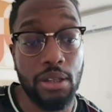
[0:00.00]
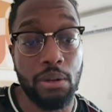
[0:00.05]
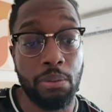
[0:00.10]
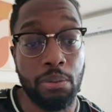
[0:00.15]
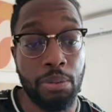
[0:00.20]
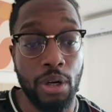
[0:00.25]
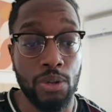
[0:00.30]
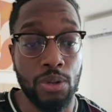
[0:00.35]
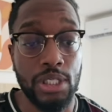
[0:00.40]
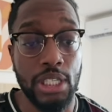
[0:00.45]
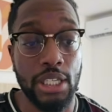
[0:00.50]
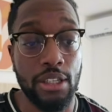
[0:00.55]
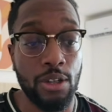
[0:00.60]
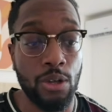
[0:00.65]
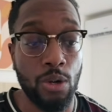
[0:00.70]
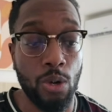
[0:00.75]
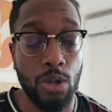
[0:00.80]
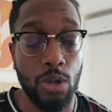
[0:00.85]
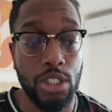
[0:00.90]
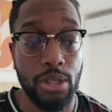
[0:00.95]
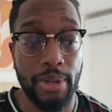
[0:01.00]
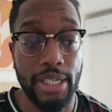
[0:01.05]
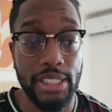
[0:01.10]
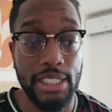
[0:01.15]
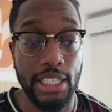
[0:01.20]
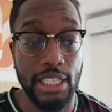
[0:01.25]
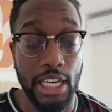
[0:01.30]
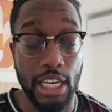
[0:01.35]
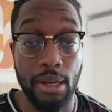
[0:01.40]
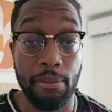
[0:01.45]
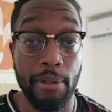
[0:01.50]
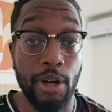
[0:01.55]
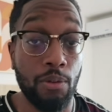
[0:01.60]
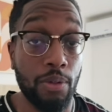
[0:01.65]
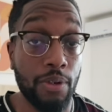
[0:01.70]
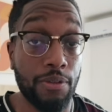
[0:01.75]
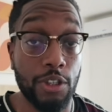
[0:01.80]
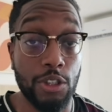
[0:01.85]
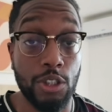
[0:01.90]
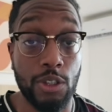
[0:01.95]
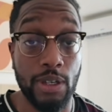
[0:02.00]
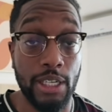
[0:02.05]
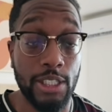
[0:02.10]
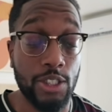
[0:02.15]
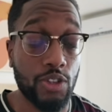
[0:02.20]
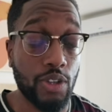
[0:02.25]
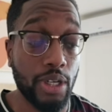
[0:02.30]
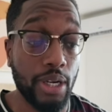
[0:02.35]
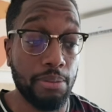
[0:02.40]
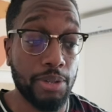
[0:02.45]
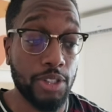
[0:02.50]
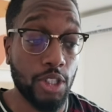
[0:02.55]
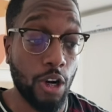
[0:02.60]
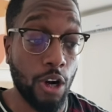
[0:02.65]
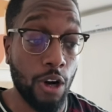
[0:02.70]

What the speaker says: the bot will send an automatic email with the transcripts